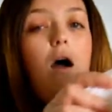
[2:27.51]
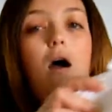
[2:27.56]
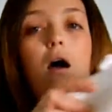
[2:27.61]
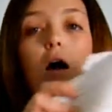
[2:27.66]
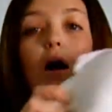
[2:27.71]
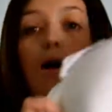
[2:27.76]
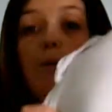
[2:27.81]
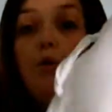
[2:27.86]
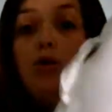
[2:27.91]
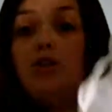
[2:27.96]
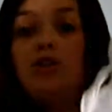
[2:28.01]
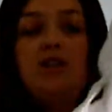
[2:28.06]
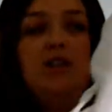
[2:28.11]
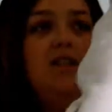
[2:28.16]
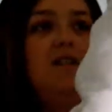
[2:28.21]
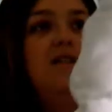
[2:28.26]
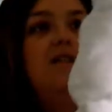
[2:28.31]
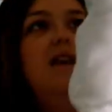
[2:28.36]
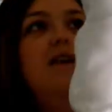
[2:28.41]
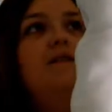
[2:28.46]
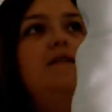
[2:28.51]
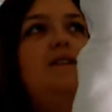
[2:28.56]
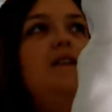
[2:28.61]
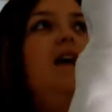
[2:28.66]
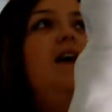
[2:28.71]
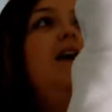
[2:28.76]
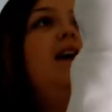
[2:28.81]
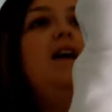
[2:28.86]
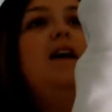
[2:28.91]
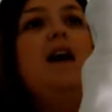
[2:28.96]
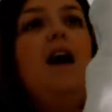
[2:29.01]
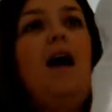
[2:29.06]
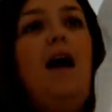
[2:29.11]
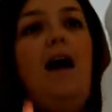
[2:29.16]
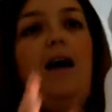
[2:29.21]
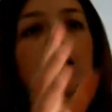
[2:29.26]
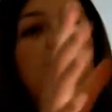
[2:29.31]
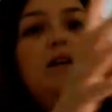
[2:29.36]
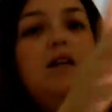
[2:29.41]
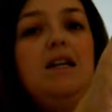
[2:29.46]
I washed this the other day
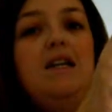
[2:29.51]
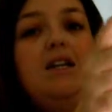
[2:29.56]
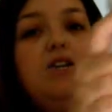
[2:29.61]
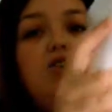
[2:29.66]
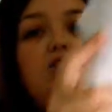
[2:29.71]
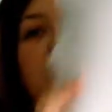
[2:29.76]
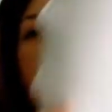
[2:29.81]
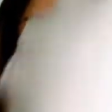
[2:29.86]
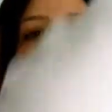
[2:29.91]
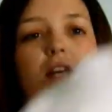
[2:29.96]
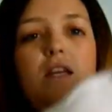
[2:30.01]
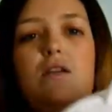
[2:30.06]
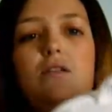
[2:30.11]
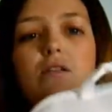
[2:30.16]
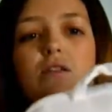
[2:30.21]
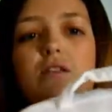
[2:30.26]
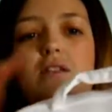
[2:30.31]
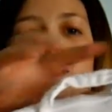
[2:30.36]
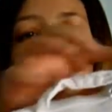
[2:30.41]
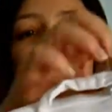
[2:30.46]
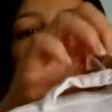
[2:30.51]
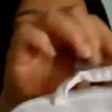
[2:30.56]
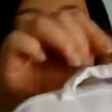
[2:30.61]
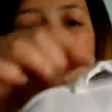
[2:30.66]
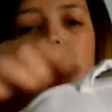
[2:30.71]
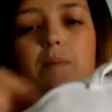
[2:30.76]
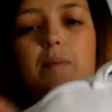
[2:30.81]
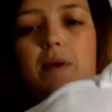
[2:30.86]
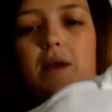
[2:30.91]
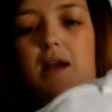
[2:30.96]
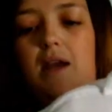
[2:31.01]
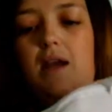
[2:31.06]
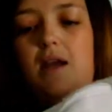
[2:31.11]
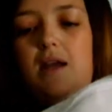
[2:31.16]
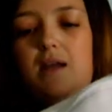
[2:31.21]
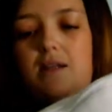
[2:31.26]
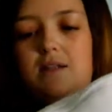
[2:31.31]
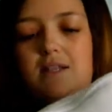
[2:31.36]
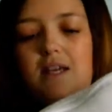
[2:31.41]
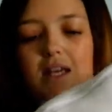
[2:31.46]
and literally you just unzip
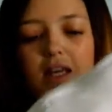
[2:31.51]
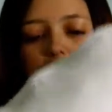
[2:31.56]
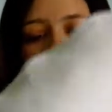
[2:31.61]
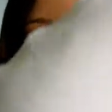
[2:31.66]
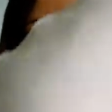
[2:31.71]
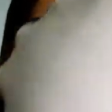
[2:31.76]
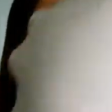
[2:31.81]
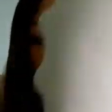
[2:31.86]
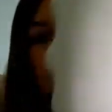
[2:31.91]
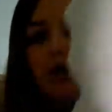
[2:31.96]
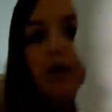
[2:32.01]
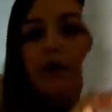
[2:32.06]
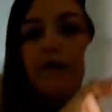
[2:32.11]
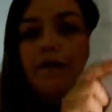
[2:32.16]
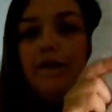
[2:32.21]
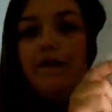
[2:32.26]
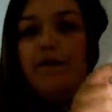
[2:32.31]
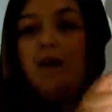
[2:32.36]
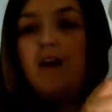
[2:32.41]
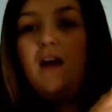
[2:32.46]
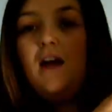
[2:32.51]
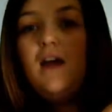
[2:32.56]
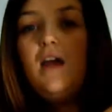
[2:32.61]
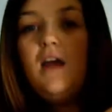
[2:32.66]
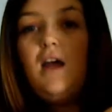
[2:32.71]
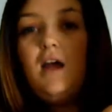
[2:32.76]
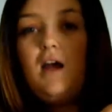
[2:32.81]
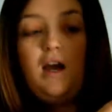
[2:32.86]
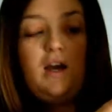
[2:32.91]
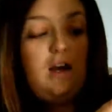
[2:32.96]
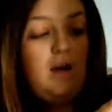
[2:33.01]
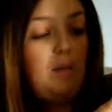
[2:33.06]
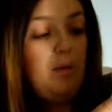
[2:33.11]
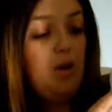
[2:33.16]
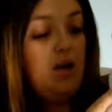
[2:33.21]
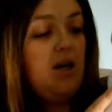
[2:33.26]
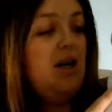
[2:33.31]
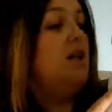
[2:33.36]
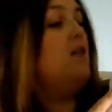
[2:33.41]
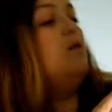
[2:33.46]
it, take it all off, and I
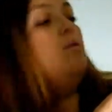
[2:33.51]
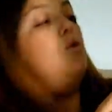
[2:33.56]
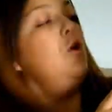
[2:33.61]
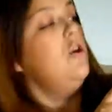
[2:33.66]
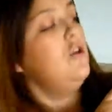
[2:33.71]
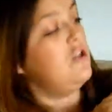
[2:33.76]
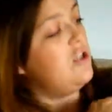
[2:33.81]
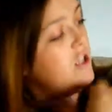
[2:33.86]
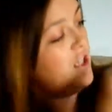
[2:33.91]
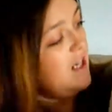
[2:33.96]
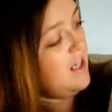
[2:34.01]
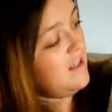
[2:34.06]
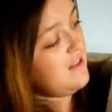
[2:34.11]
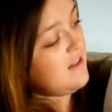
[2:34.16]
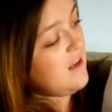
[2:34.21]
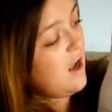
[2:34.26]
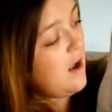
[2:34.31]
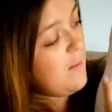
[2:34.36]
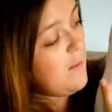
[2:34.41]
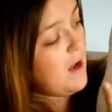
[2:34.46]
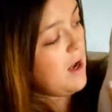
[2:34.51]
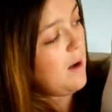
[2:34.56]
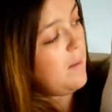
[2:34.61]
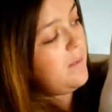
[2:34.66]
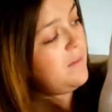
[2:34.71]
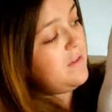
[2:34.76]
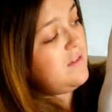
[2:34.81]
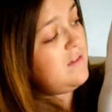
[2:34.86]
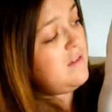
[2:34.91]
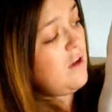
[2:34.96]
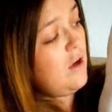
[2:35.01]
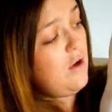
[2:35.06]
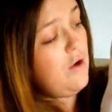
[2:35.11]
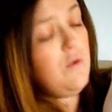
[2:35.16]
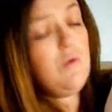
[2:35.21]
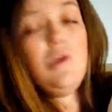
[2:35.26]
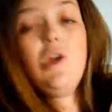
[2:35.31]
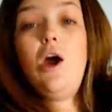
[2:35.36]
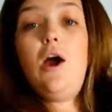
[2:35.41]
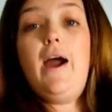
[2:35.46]
put it in the wash and it's come up so
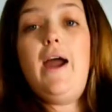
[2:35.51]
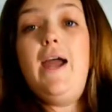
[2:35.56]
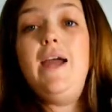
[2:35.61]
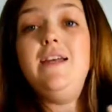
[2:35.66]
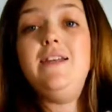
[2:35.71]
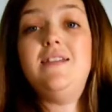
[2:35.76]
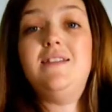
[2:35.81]
nice.